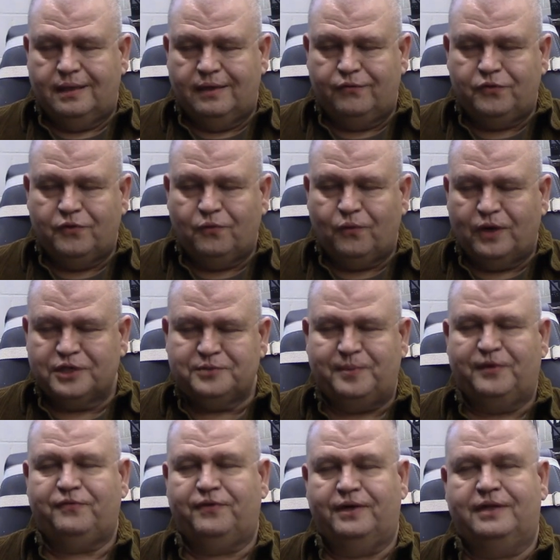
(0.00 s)
if you've watched
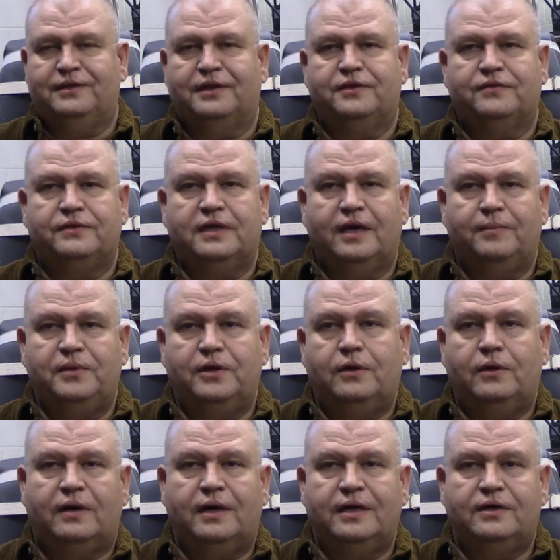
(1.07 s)
me for any length of time, you
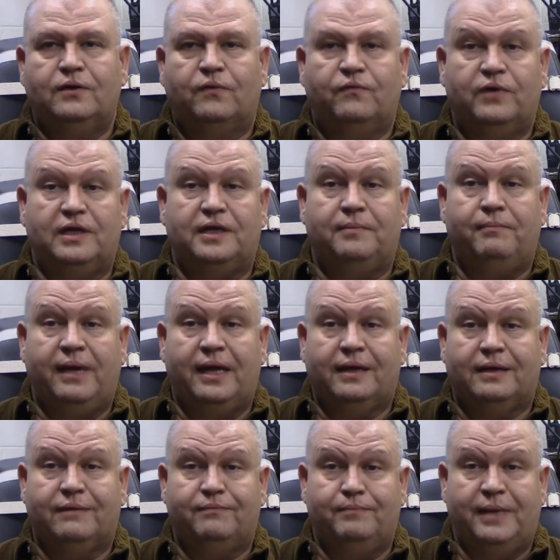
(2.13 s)
know I don't really
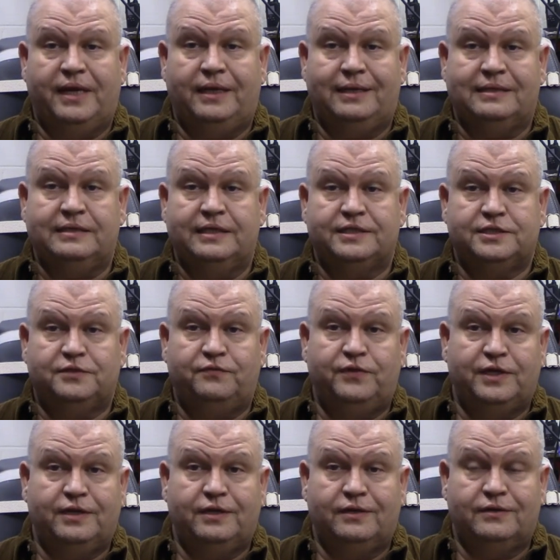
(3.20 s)
make many list
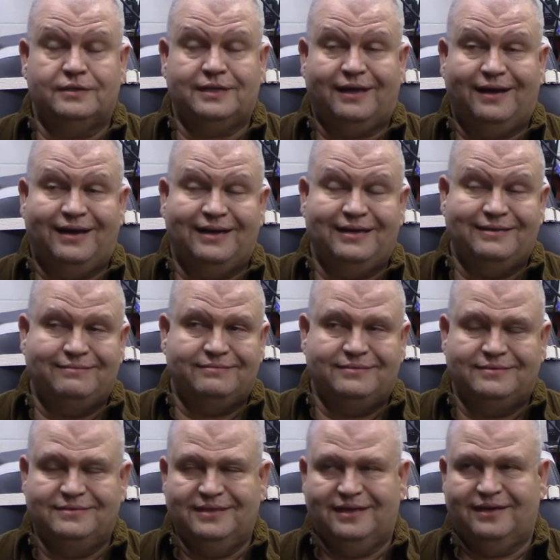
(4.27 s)
videos. I
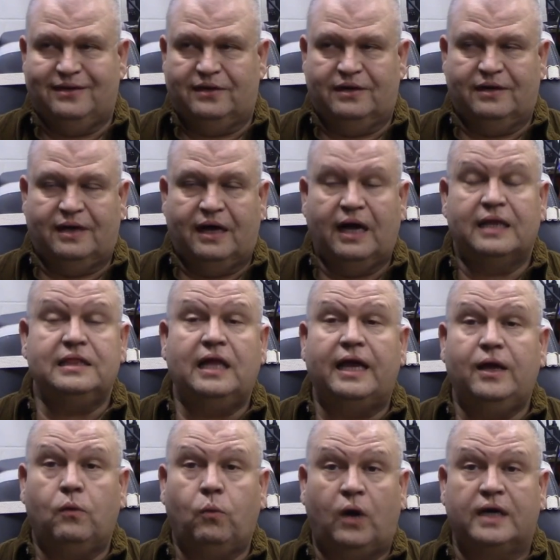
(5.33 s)
I don't know. I
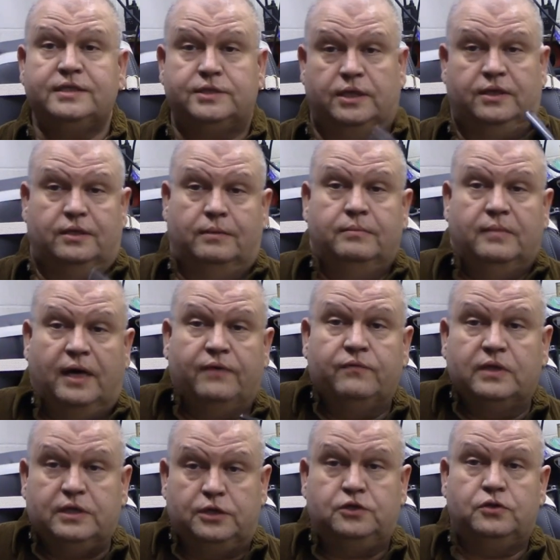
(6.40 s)
like watching them. I
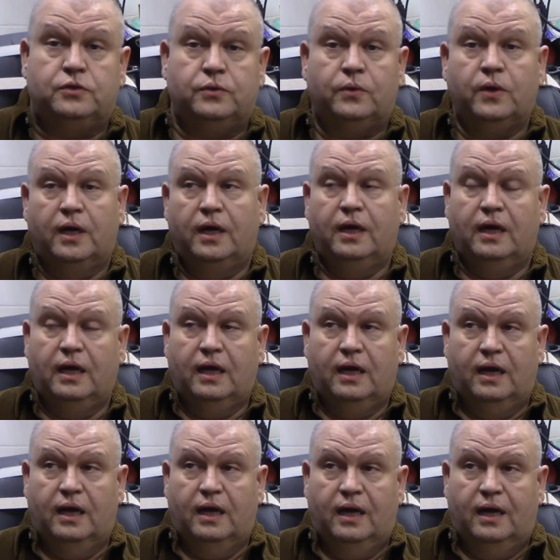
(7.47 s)
really do
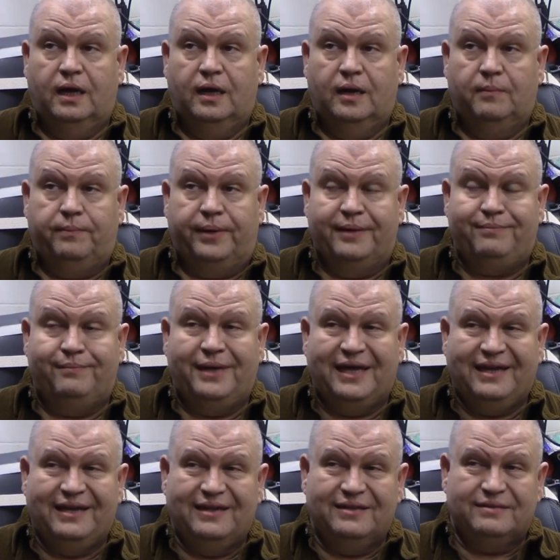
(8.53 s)
but
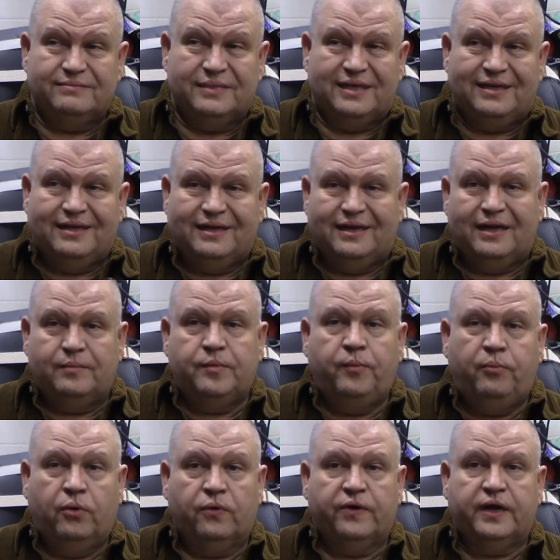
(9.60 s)
making them, I, am a
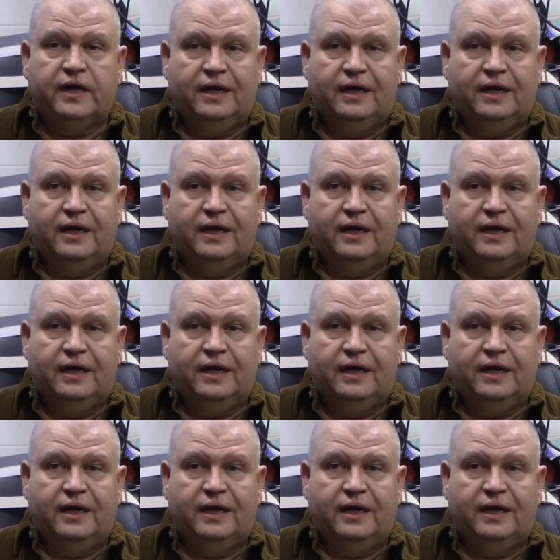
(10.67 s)
boring